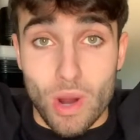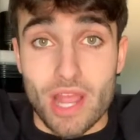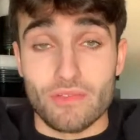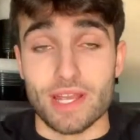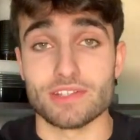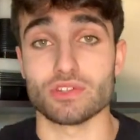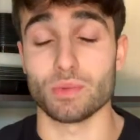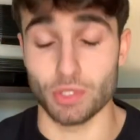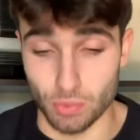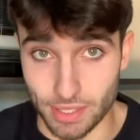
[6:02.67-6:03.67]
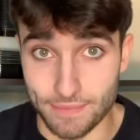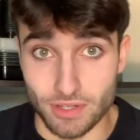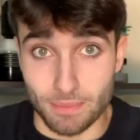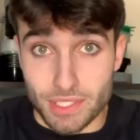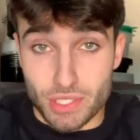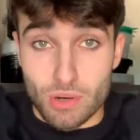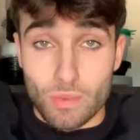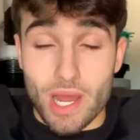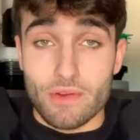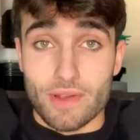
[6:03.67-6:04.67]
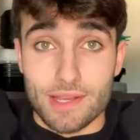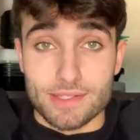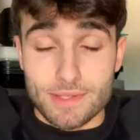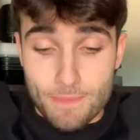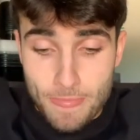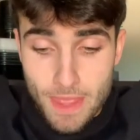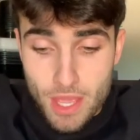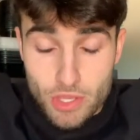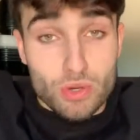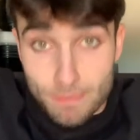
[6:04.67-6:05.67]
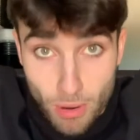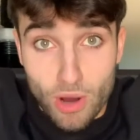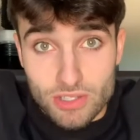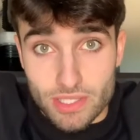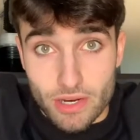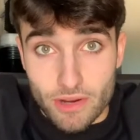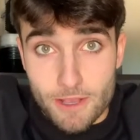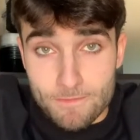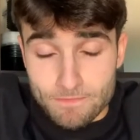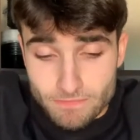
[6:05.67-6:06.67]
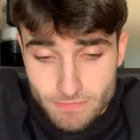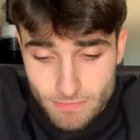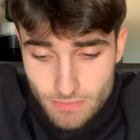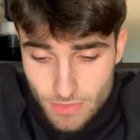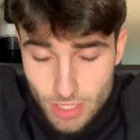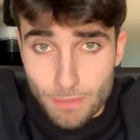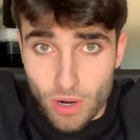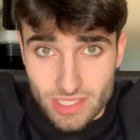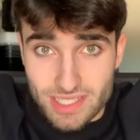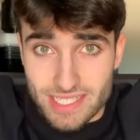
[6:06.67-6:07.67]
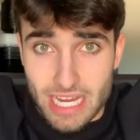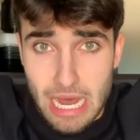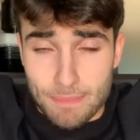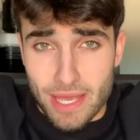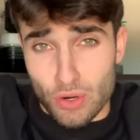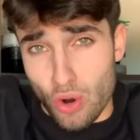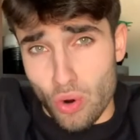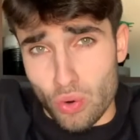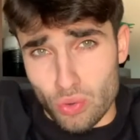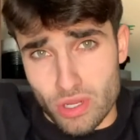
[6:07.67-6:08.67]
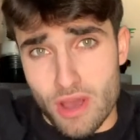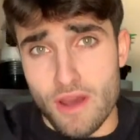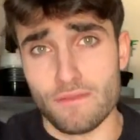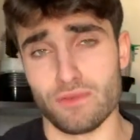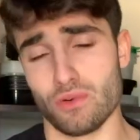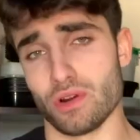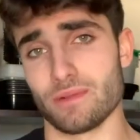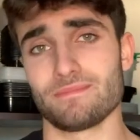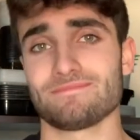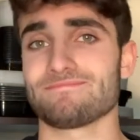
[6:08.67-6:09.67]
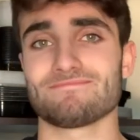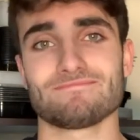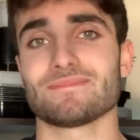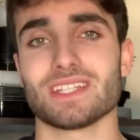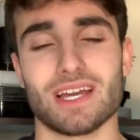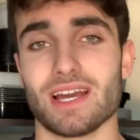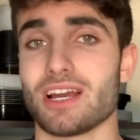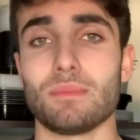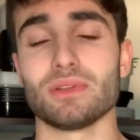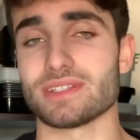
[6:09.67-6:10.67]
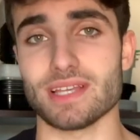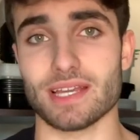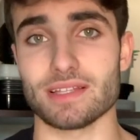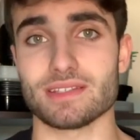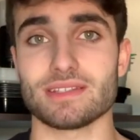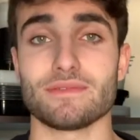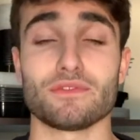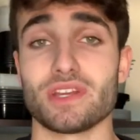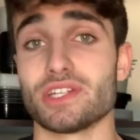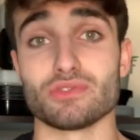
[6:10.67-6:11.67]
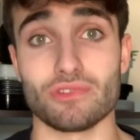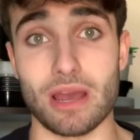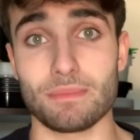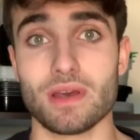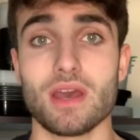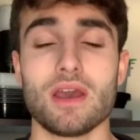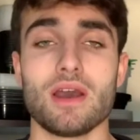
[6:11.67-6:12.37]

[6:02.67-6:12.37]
Y raise. So when you lift up into your Y raise, you could pause there, right? Pause at the top and hold for a couple of seconds for each rep.